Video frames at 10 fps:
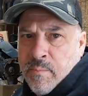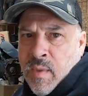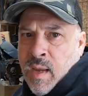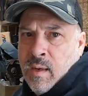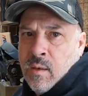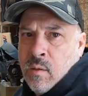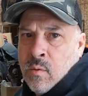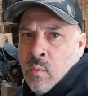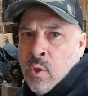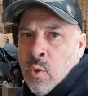that
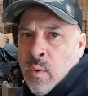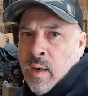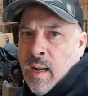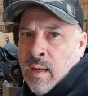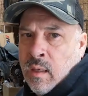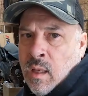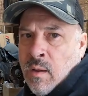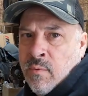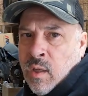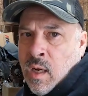we're doing it out of the
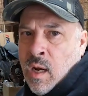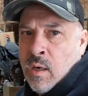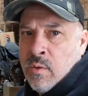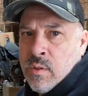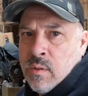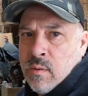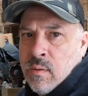love of the cars.